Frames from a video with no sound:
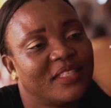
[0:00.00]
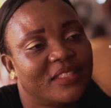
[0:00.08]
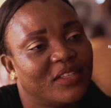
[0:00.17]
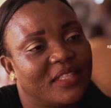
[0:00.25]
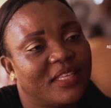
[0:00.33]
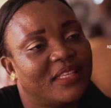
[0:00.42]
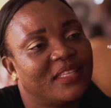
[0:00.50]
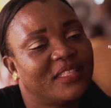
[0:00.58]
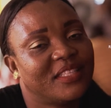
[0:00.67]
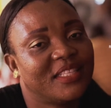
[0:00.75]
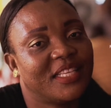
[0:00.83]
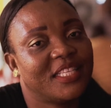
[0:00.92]
internet,
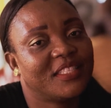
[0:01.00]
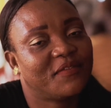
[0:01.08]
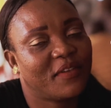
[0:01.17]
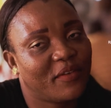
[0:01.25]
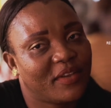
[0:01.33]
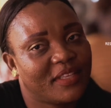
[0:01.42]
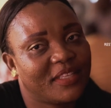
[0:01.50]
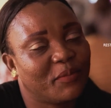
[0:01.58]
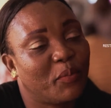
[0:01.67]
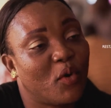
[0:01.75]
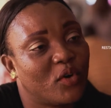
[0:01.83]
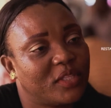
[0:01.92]
and it's very
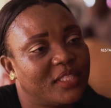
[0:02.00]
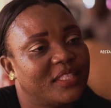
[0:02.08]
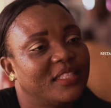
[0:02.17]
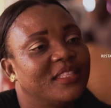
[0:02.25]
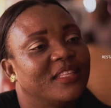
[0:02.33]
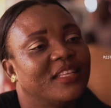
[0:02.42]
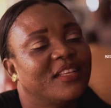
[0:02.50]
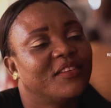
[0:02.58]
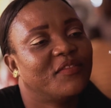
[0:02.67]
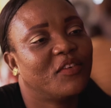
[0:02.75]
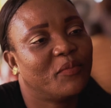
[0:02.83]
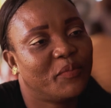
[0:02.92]
important
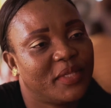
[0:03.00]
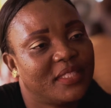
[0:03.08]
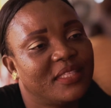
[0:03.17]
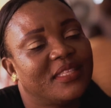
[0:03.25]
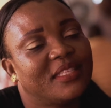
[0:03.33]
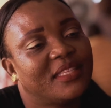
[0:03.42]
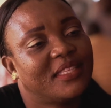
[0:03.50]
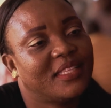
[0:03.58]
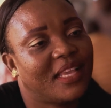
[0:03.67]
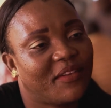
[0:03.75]
for business in